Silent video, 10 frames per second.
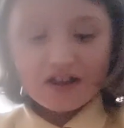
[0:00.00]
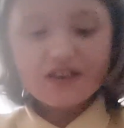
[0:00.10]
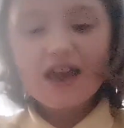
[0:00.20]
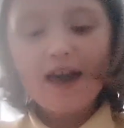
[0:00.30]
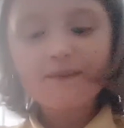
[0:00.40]

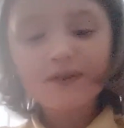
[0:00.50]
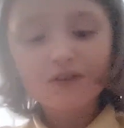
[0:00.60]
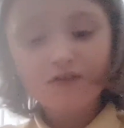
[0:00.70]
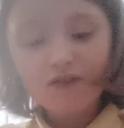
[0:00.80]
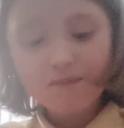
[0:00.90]
Yeah, but
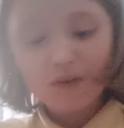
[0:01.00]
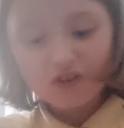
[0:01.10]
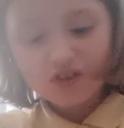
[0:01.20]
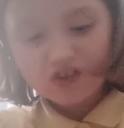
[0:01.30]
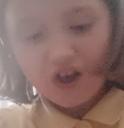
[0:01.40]
you're from
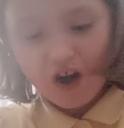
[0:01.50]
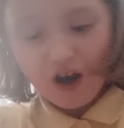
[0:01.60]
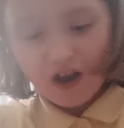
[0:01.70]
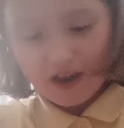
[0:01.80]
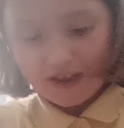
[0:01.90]
Monster
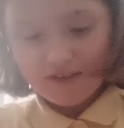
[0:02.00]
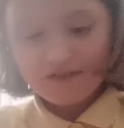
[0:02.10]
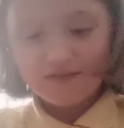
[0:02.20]
High.